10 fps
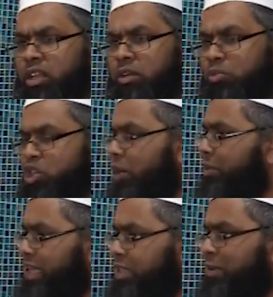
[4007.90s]
which I
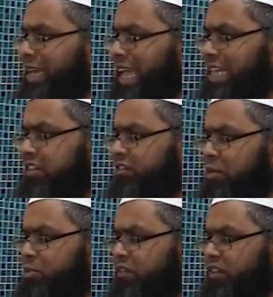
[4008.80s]
will explain later very
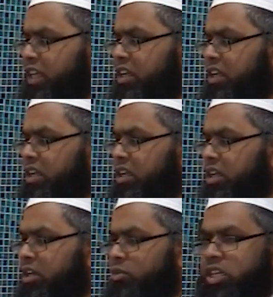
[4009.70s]
briefly.
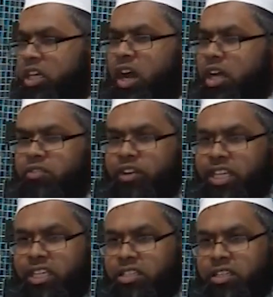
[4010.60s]
You know, nikah is very
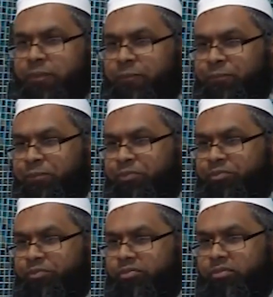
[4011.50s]
easy.
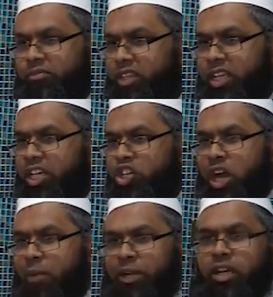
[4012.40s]

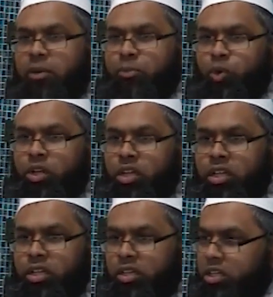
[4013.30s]
Ijab and kabul.
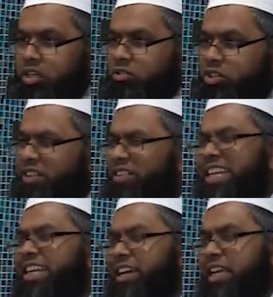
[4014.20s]
You know, you don't even
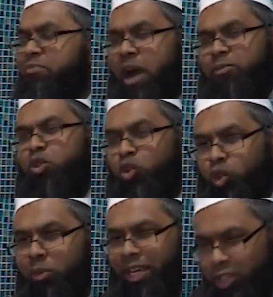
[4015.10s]
need an imam's
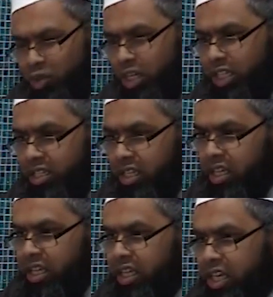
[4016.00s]
khutbah. Sunnat
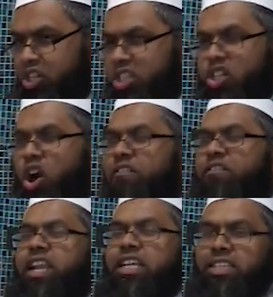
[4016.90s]
is just the
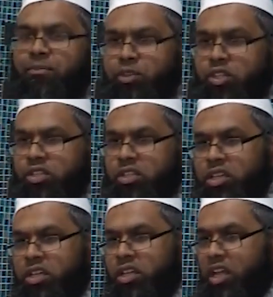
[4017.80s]
often acceptance
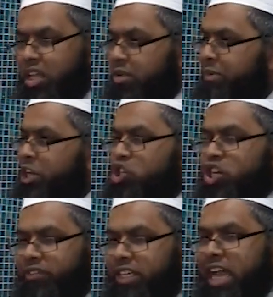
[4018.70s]
and the
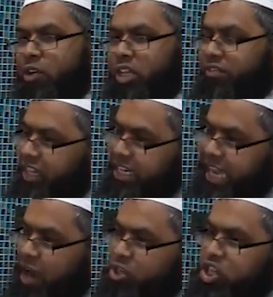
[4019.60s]
mentioning of the dowry. Even the
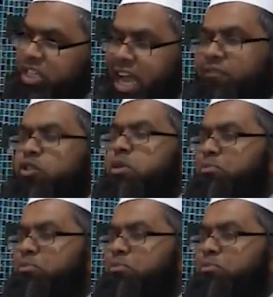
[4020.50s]
dowry doesn't have to be